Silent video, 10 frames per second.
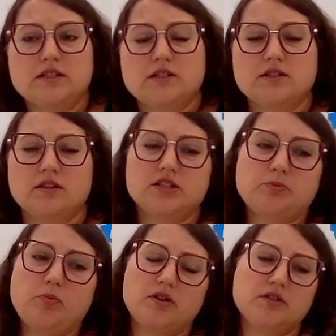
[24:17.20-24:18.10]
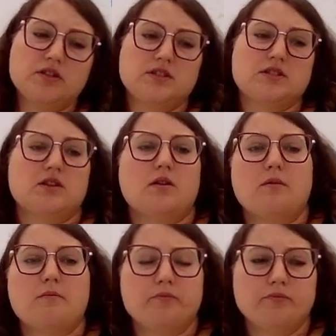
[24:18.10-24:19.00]
this part is
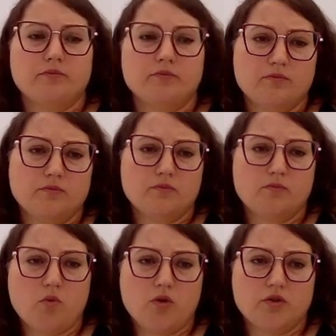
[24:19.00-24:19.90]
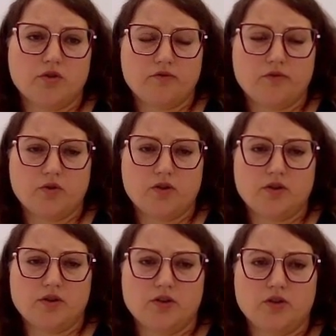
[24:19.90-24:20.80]
more
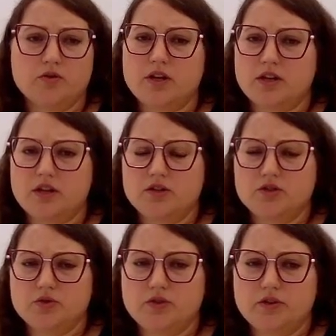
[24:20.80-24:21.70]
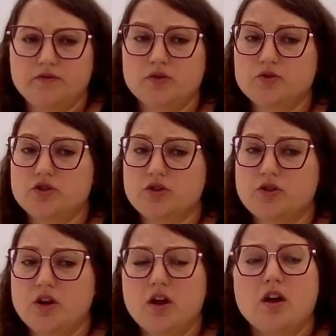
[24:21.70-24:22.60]
for the looking into the
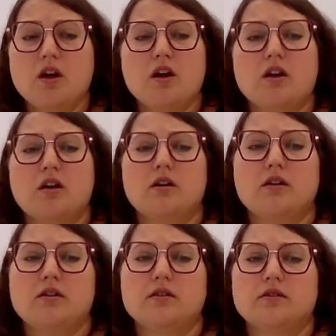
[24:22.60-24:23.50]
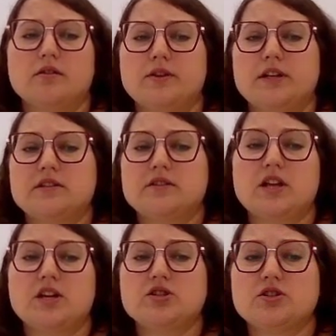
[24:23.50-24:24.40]
future, that the
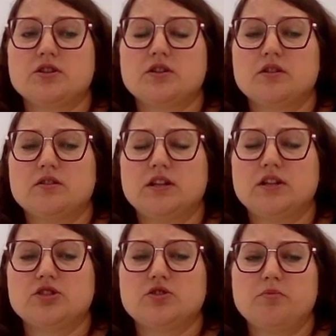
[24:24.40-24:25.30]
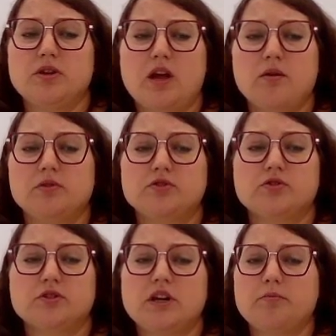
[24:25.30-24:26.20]
station needs to be
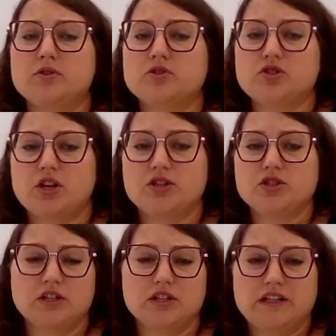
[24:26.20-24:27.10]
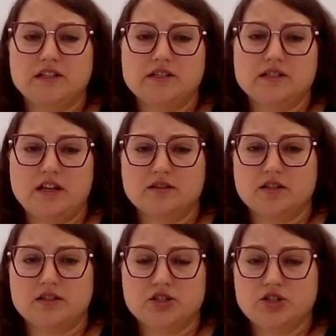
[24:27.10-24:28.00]
able to adapt to changing needs
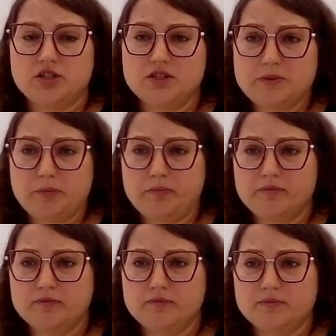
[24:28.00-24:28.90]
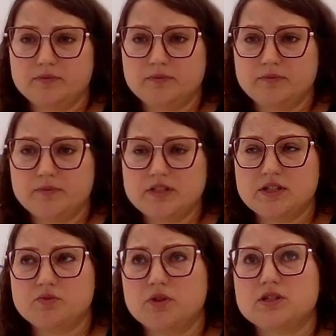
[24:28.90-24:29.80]
and conditions.
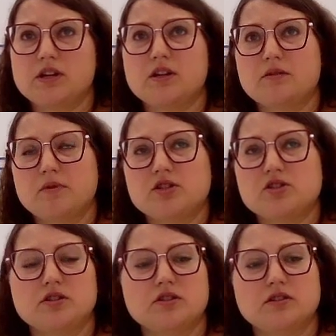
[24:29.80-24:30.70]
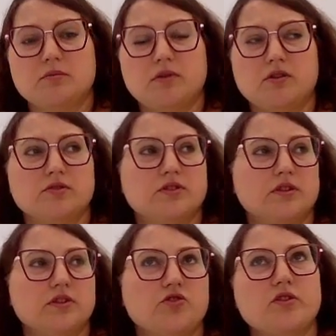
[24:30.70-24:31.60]
This is what I mentioned
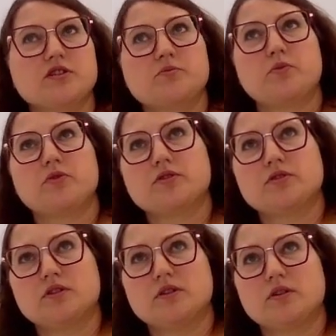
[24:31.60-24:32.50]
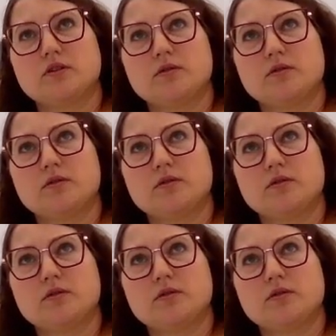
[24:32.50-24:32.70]
about the transport